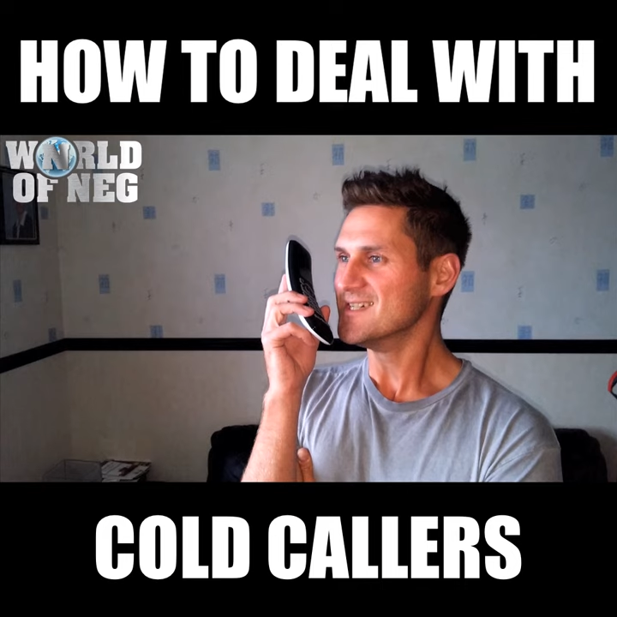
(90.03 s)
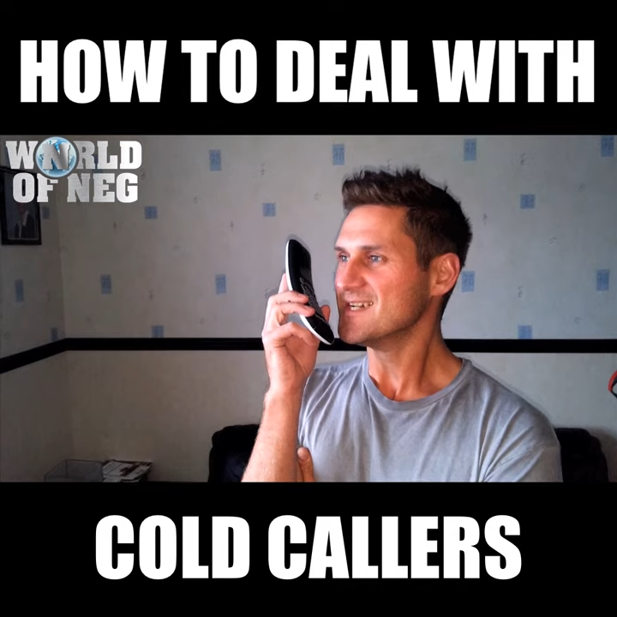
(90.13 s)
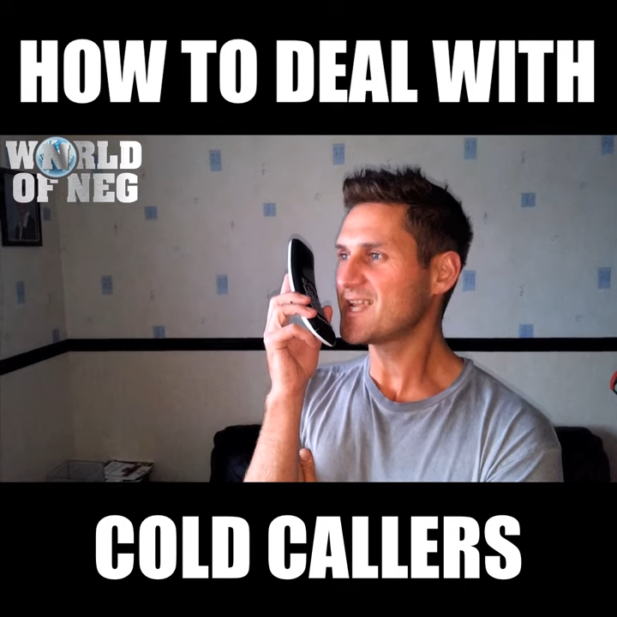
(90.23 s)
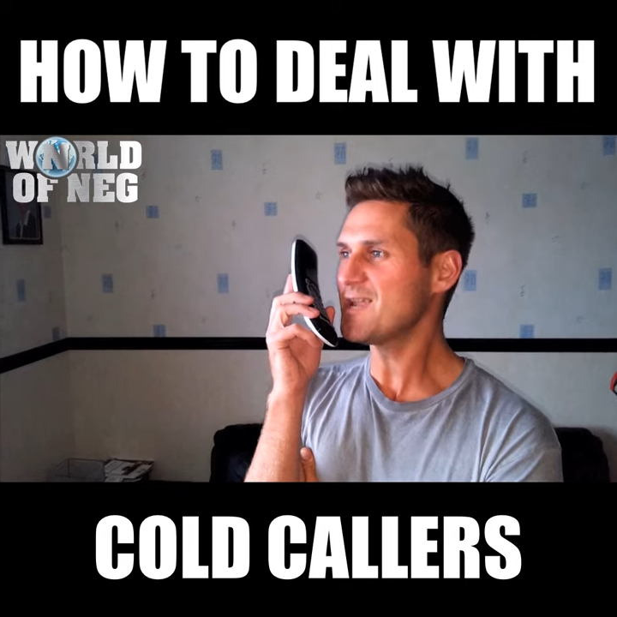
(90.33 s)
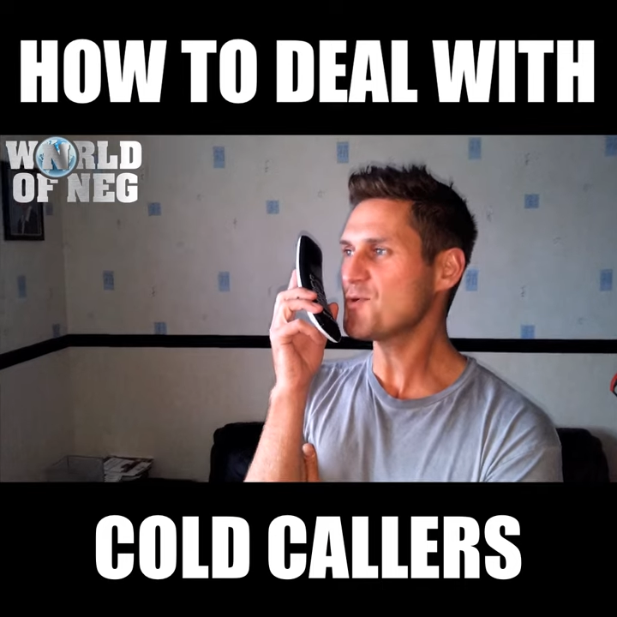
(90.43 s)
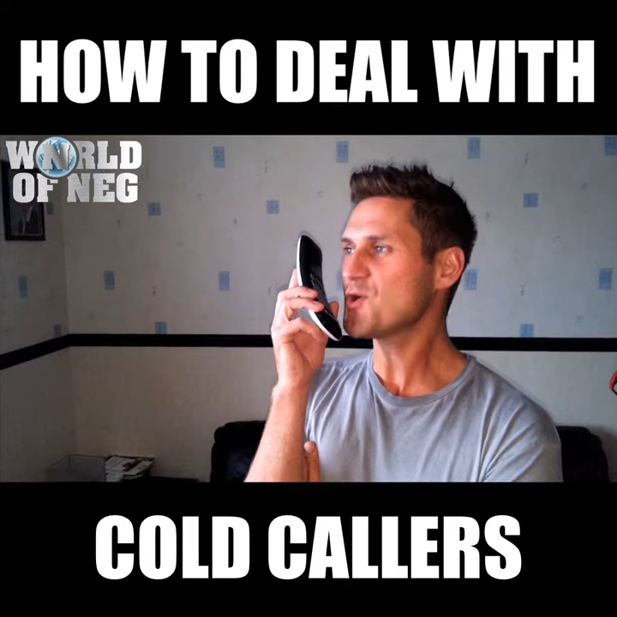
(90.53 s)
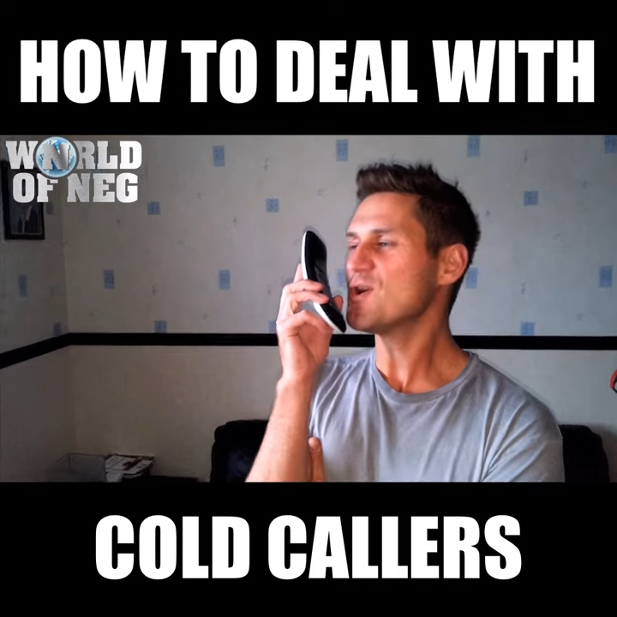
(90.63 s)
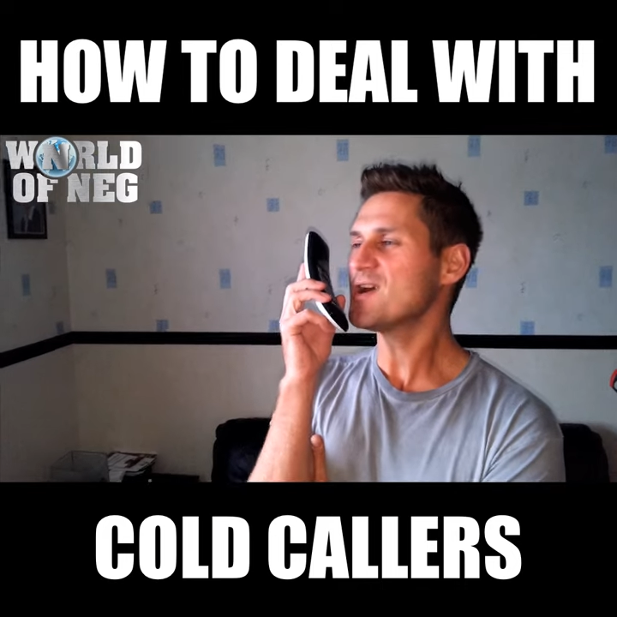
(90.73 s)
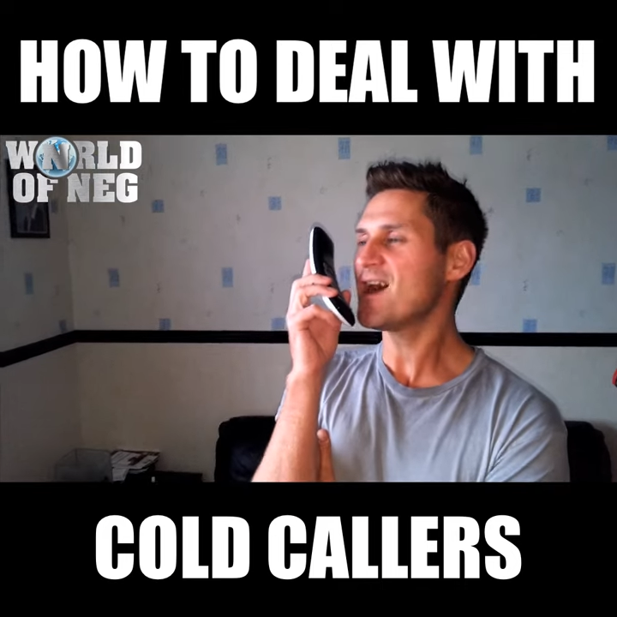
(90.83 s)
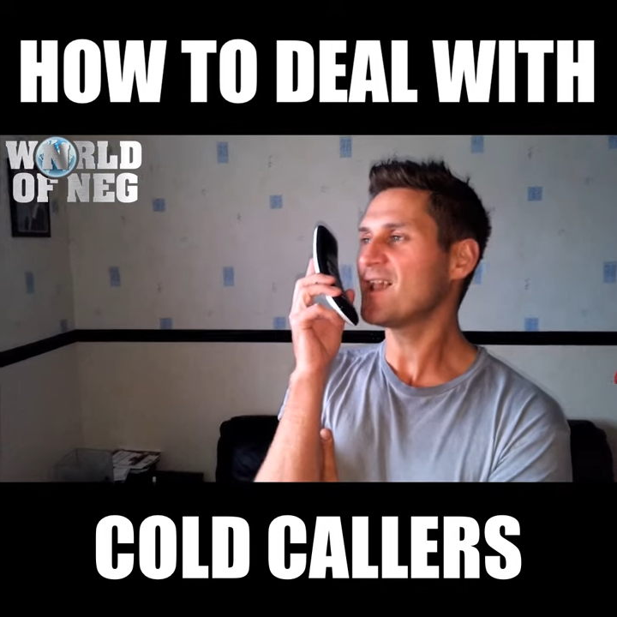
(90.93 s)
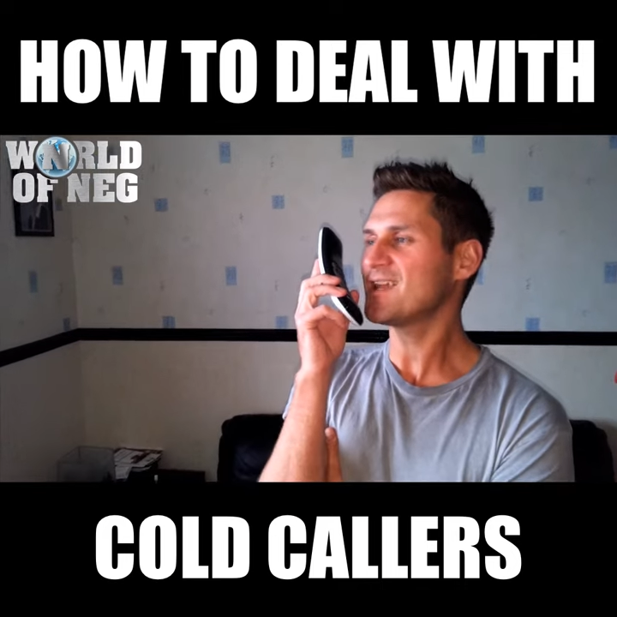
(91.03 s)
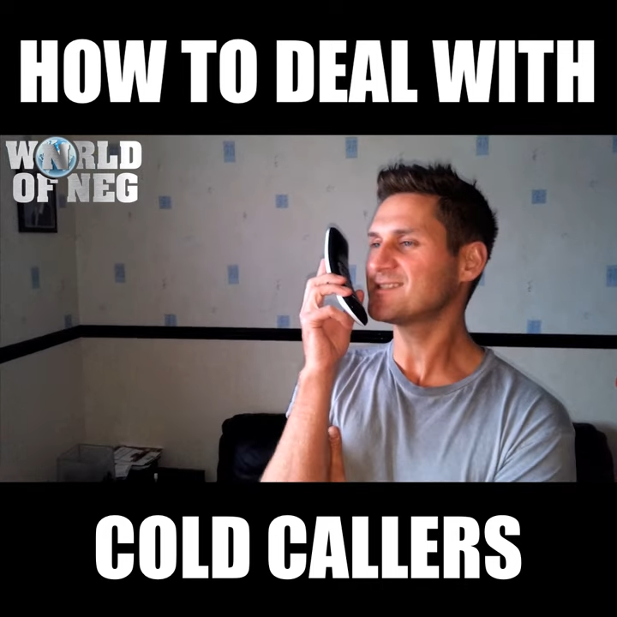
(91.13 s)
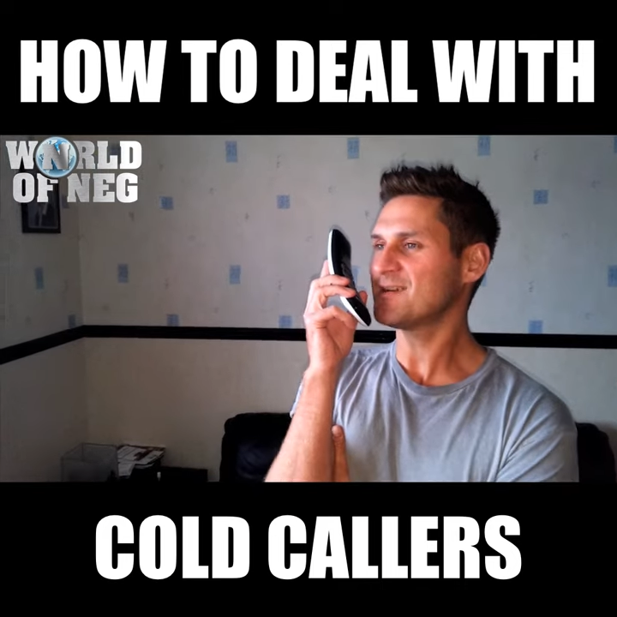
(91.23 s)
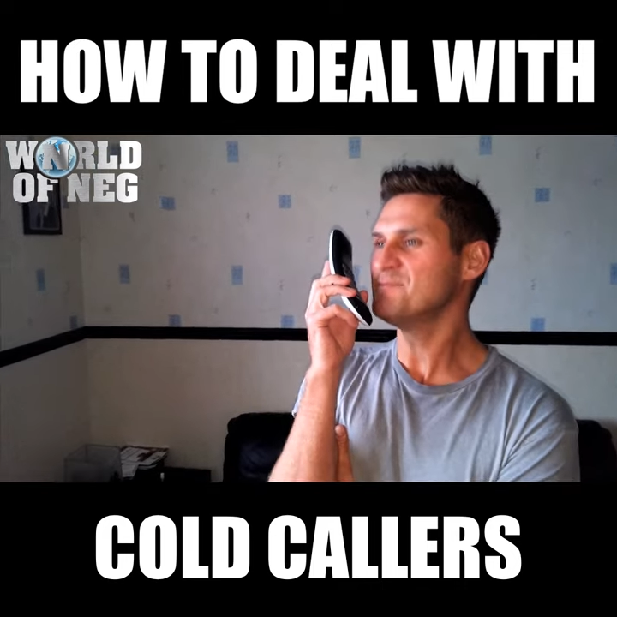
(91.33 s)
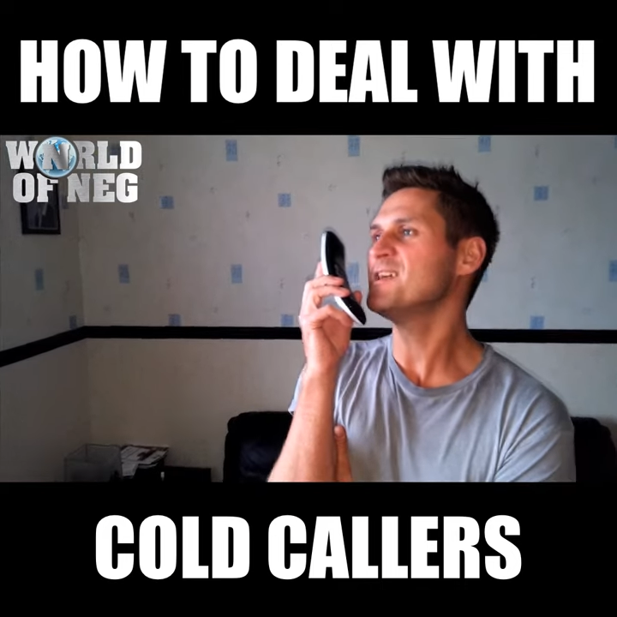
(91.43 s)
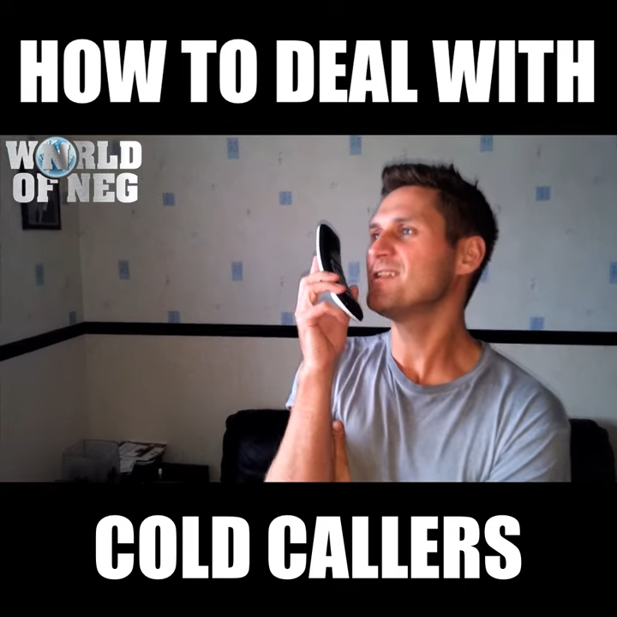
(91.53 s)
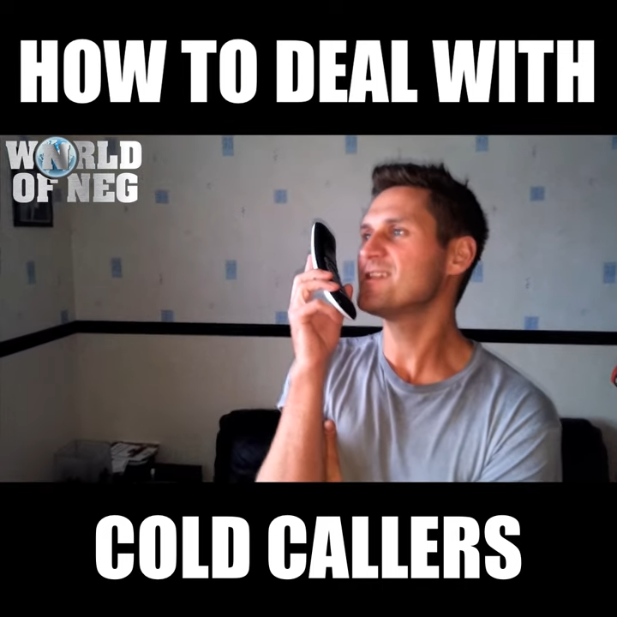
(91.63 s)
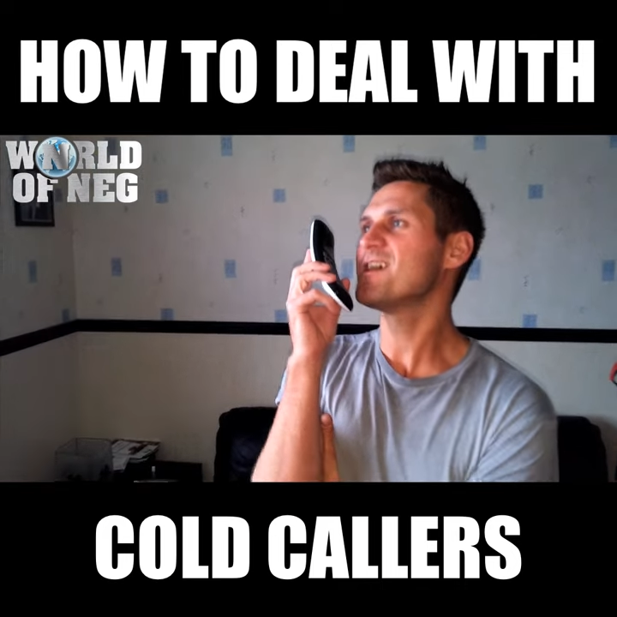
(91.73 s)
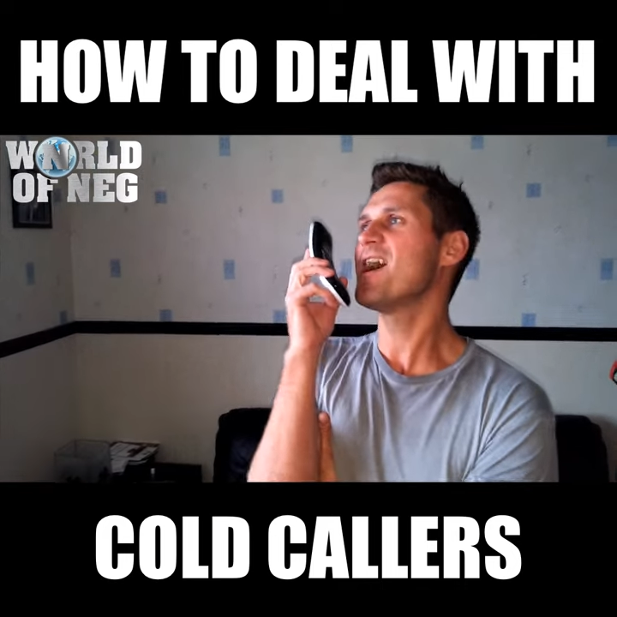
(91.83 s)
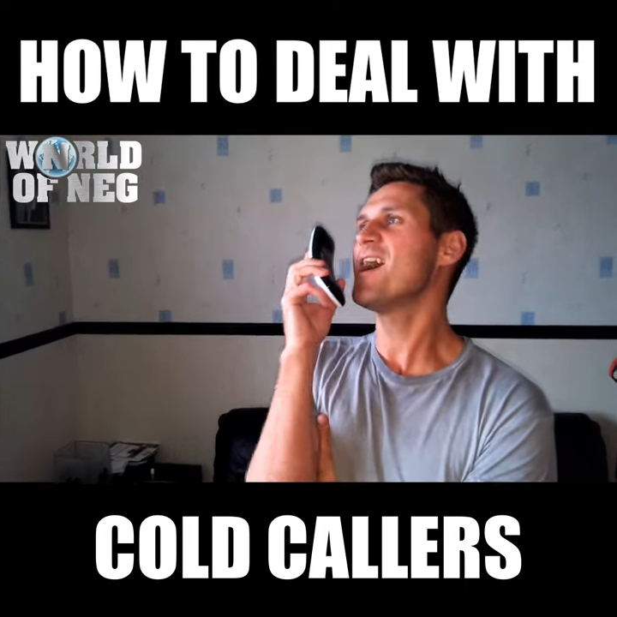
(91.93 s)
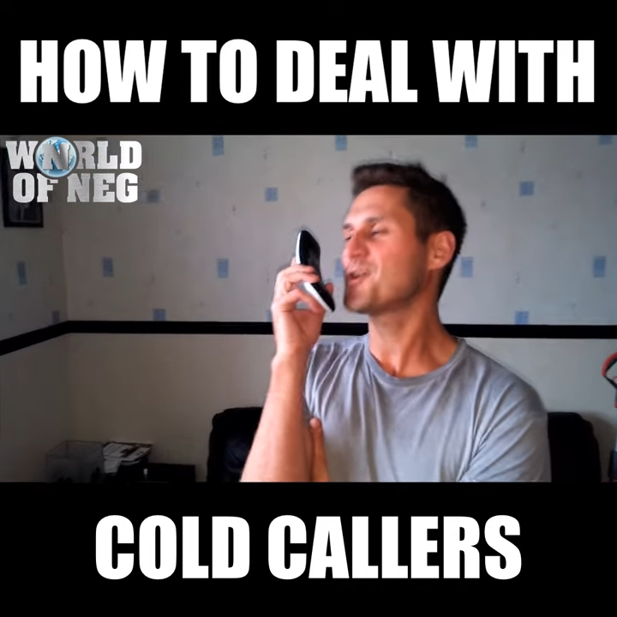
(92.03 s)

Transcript: Keep going, Alex, I'm nearly there.